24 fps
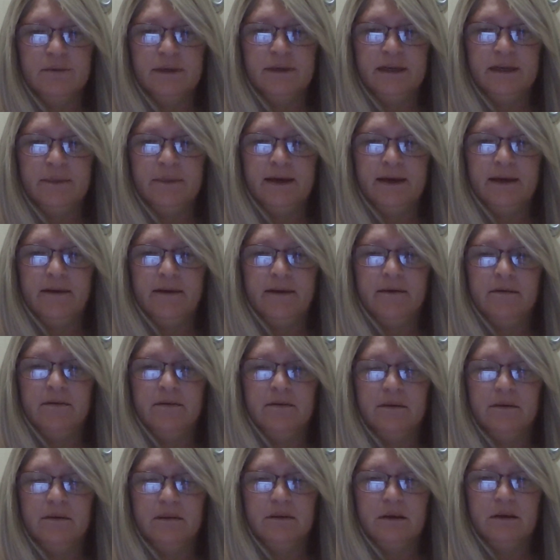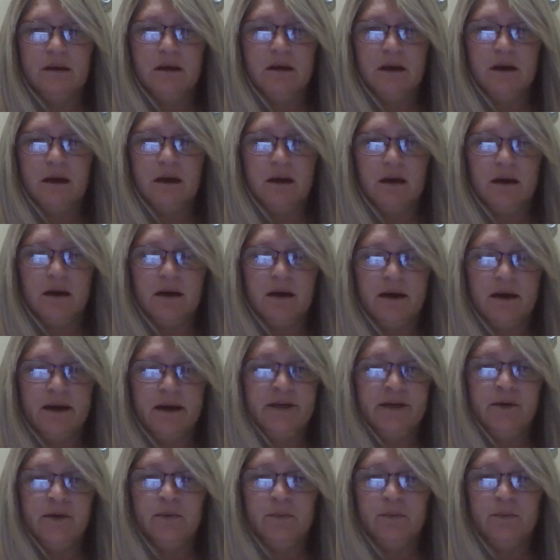So, anyway, I
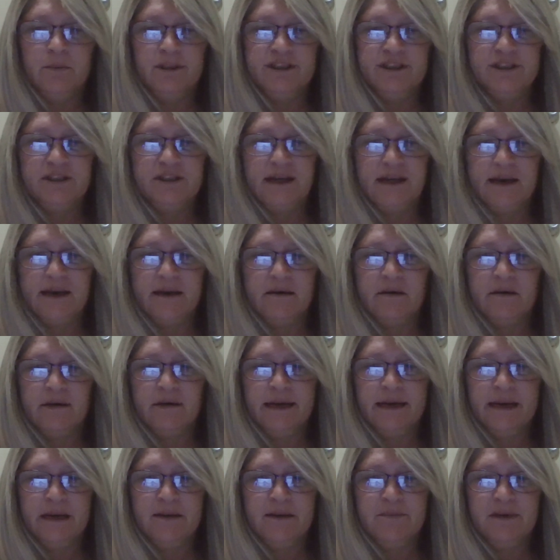don't wish that on